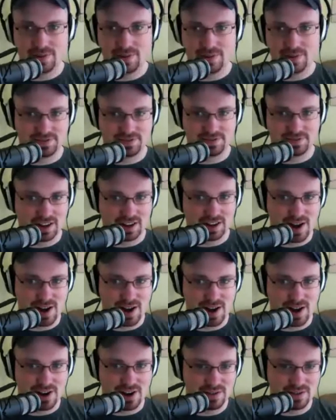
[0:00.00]
because of
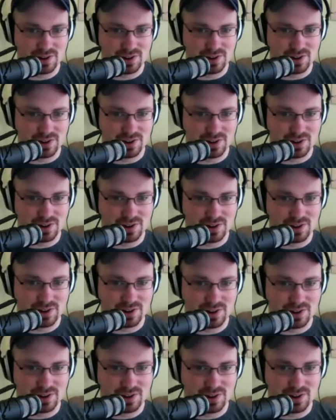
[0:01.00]
routing bugs and
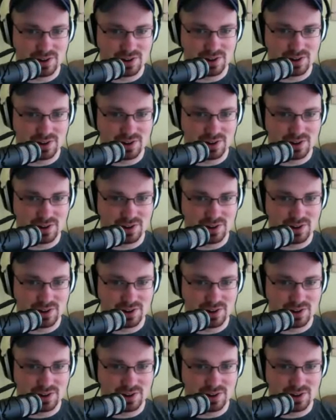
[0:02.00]
stuff like that. So